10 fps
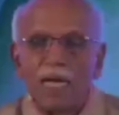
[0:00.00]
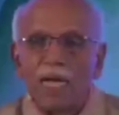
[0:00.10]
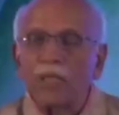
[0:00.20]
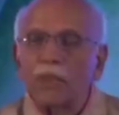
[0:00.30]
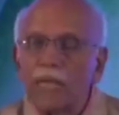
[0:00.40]

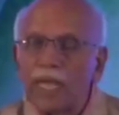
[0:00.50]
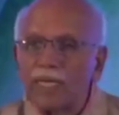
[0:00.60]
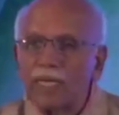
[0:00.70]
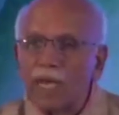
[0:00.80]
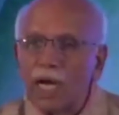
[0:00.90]
And to do
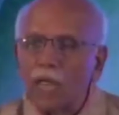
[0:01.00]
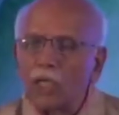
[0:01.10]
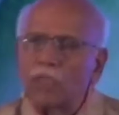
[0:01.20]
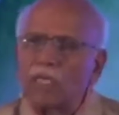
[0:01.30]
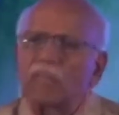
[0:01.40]
that,
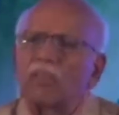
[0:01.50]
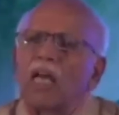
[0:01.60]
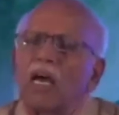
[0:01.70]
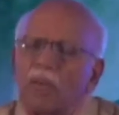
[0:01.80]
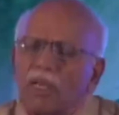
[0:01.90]
Ayurveda has
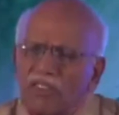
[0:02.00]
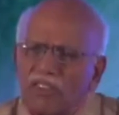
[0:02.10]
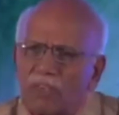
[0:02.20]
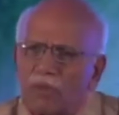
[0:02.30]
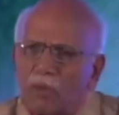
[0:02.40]
elaborate
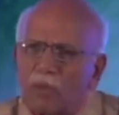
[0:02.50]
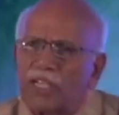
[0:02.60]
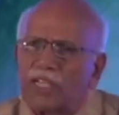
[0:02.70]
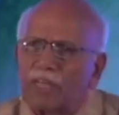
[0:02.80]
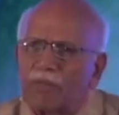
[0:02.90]
systems of
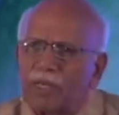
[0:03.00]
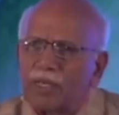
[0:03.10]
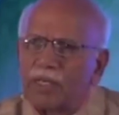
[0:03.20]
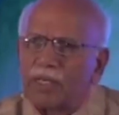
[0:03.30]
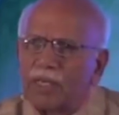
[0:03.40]
panchakarma.
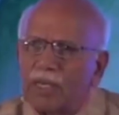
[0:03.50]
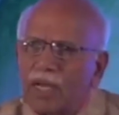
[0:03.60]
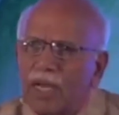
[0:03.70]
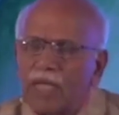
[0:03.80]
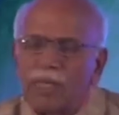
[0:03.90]

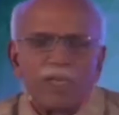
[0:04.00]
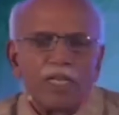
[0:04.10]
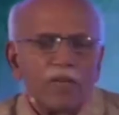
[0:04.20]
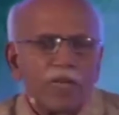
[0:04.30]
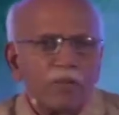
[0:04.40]
And
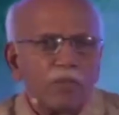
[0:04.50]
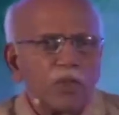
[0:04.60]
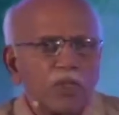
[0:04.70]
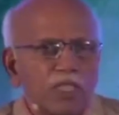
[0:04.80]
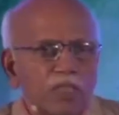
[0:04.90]
when your
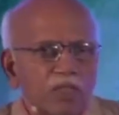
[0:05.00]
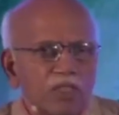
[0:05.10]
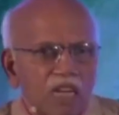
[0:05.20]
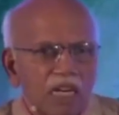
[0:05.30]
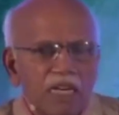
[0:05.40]
immune system is
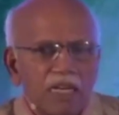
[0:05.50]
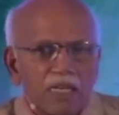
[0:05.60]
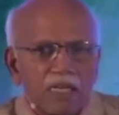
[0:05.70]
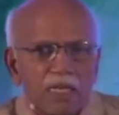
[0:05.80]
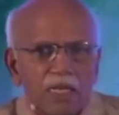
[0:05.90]
guarded,
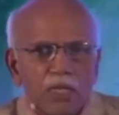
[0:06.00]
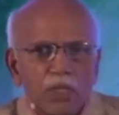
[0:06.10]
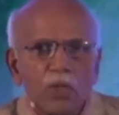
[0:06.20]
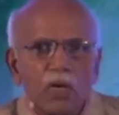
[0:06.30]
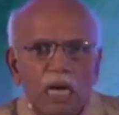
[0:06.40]

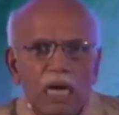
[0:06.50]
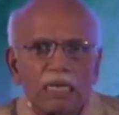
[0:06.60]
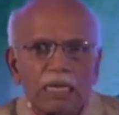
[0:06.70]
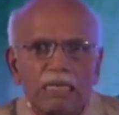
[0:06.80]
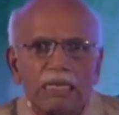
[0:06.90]
you
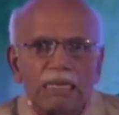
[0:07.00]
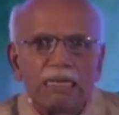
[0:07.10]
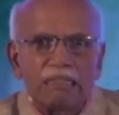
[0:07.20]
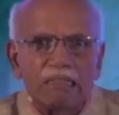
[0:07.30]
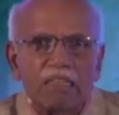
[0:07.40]
can't get any
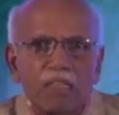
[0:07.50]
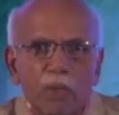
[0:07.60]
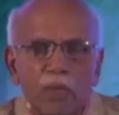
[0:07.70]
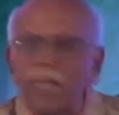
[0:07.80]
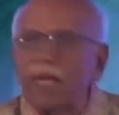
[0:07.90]
disease
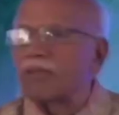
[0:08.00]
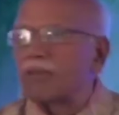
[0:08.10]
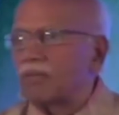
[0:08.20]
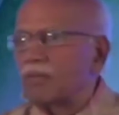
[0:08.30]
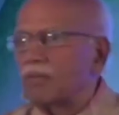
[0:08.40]
including cancer.